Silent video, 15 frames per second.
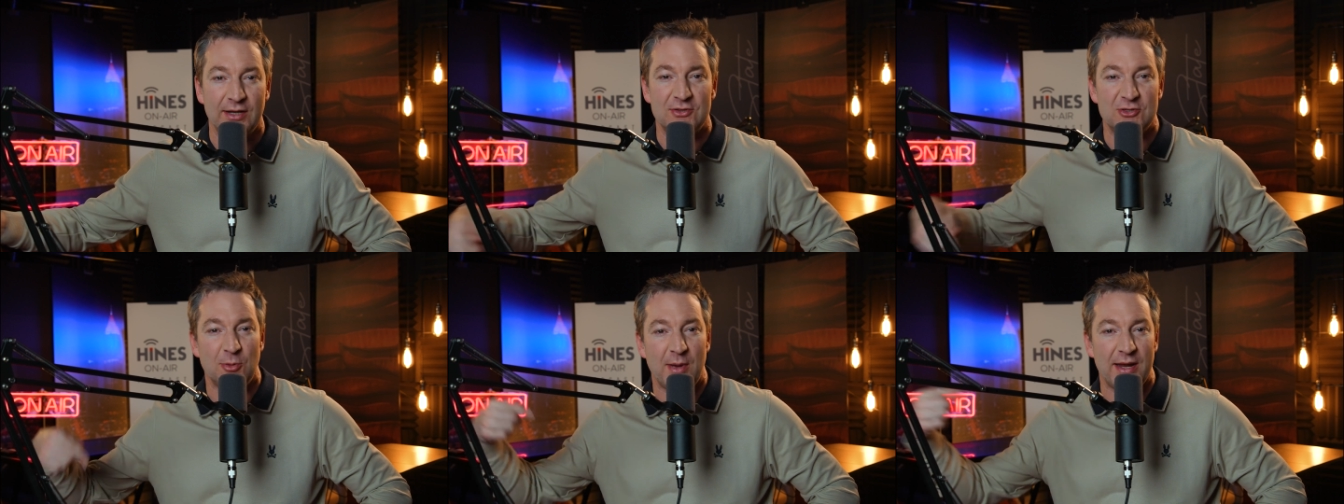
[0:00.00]

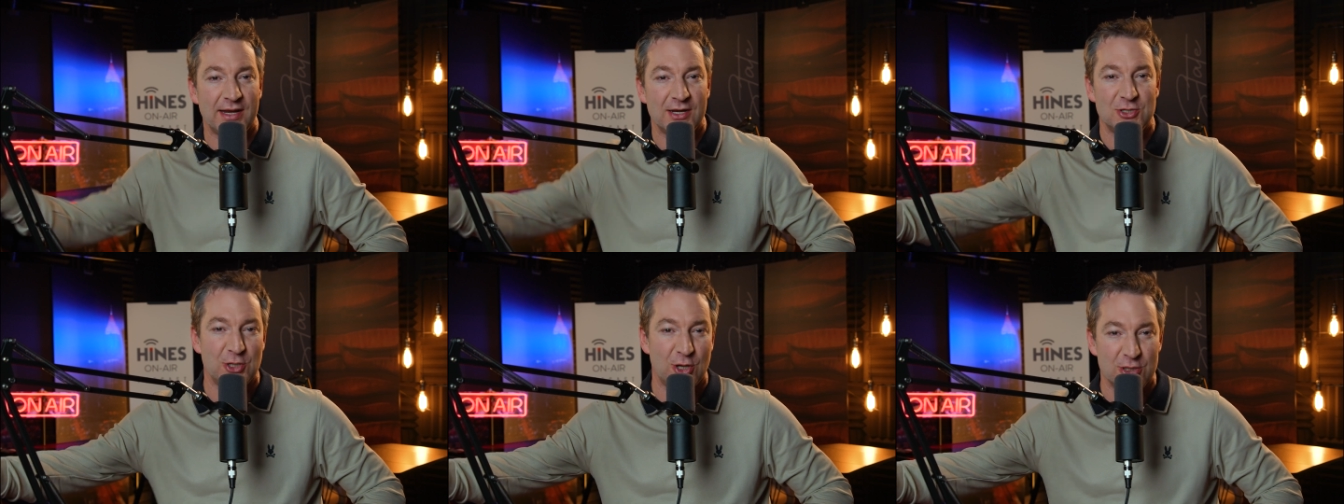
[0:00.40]
and somebody
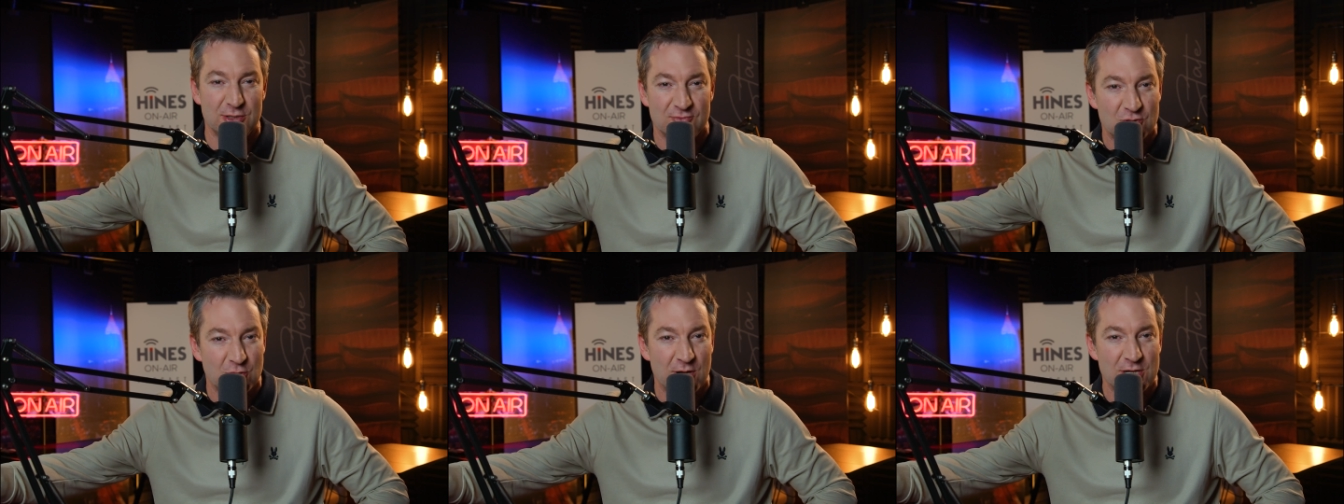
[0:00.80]
in charge
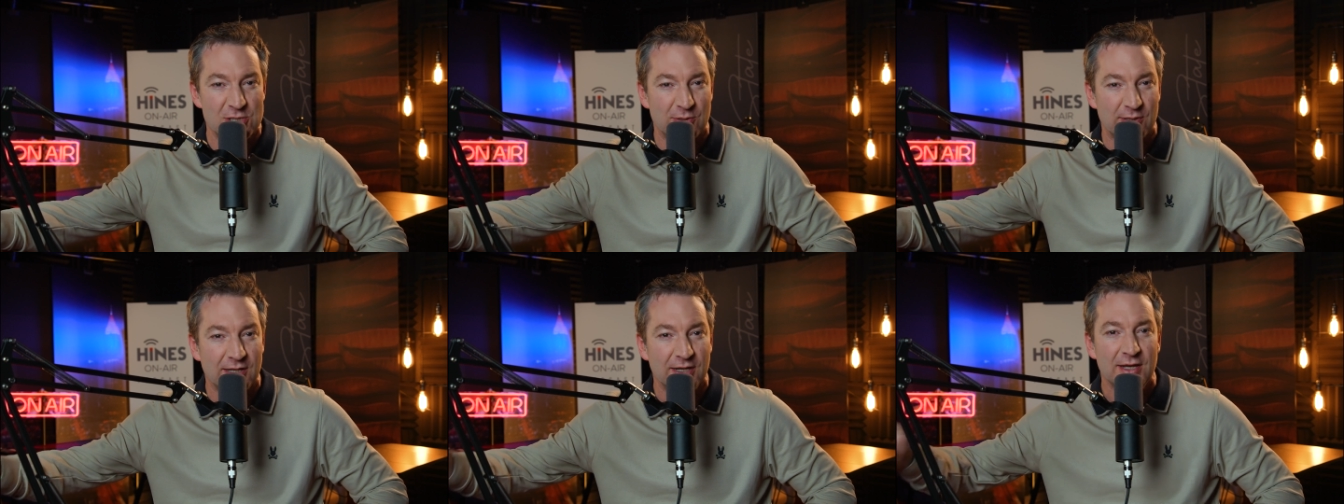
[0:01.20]
of
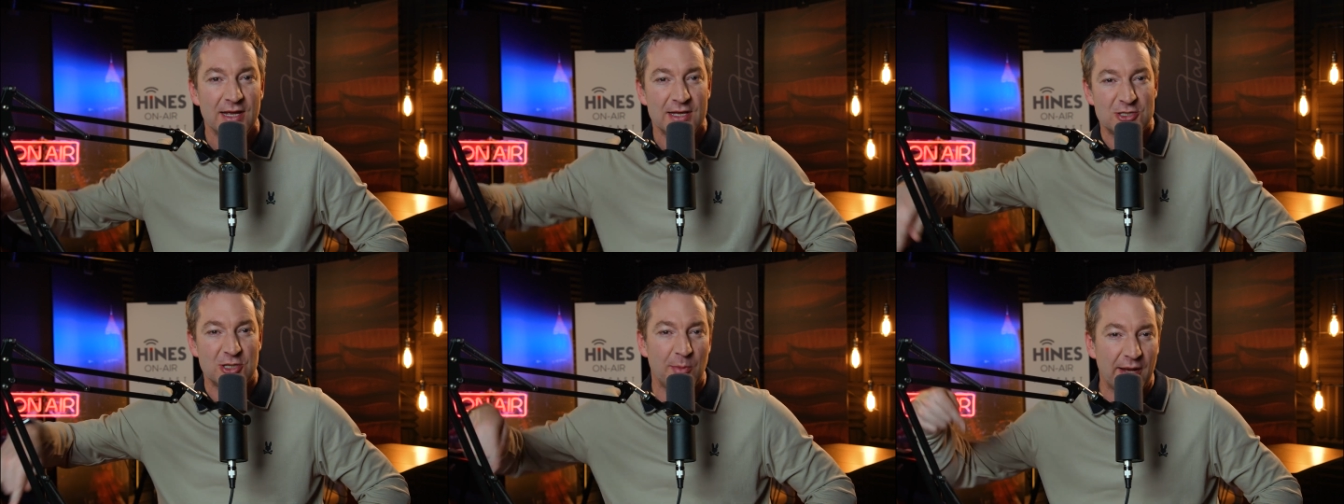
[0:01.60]
treasury
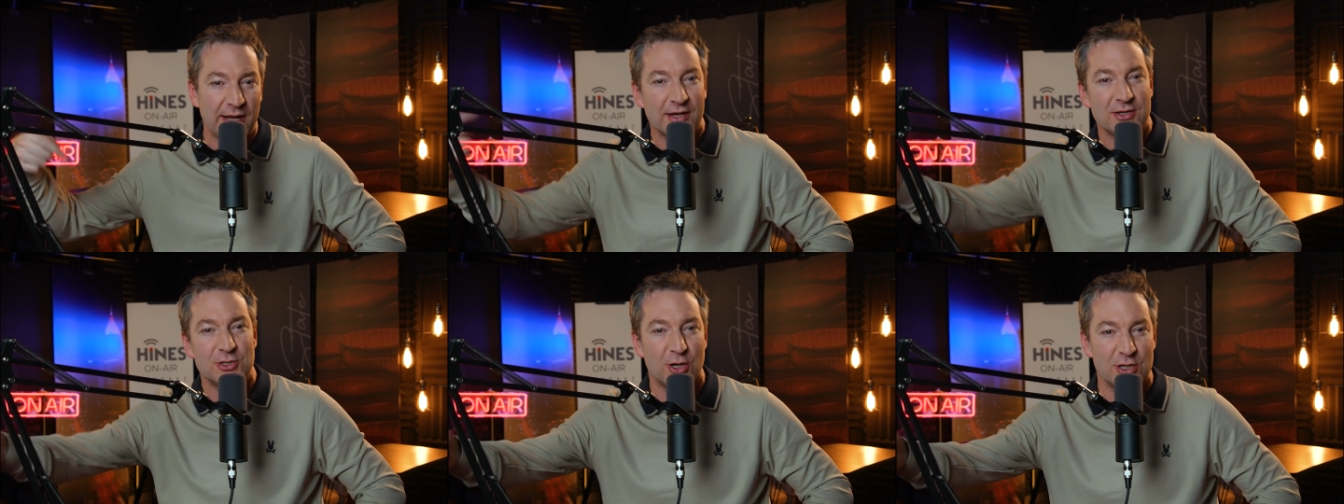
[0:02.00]
and somebody
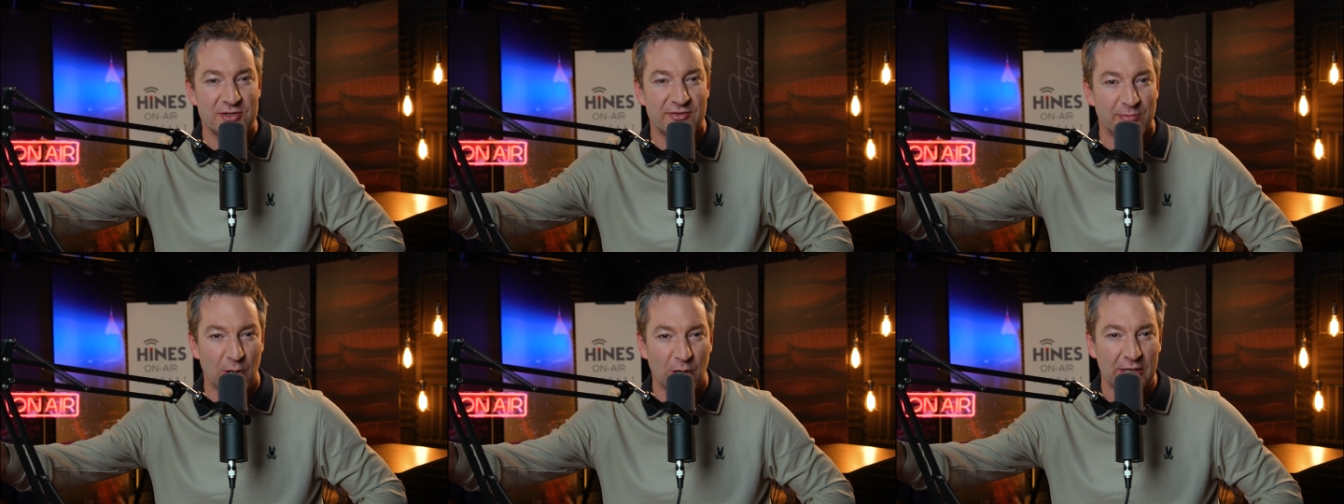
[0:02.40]
in charge
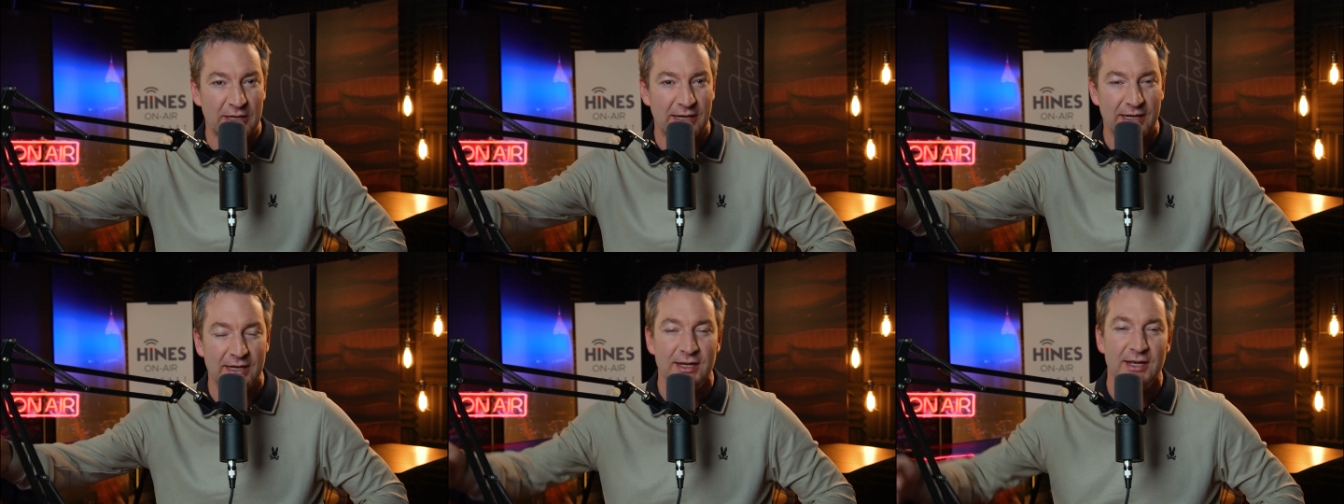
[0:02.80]
of
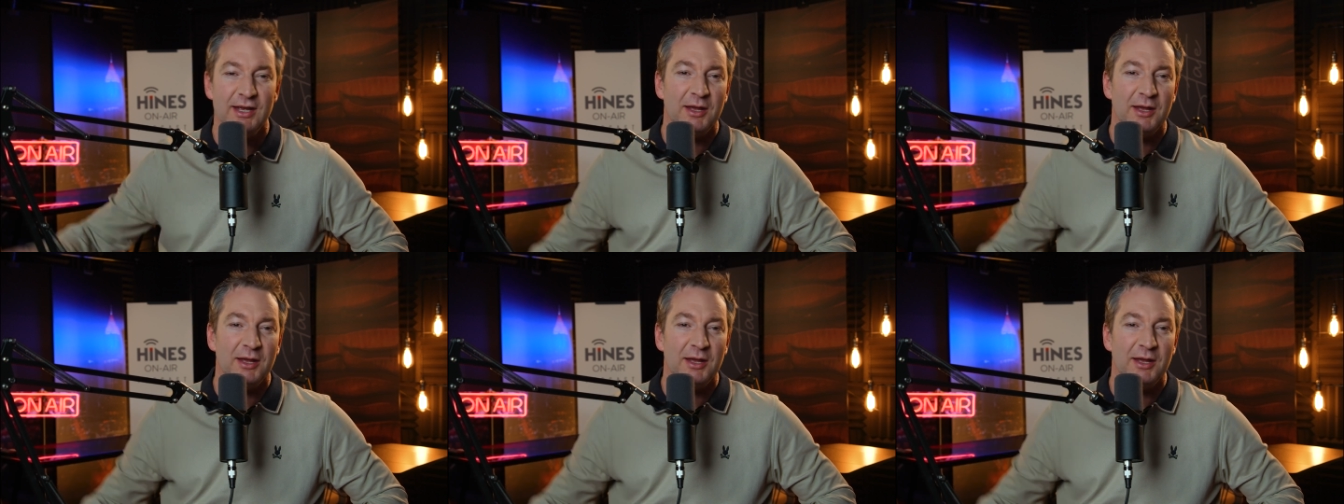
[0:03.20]
marketing?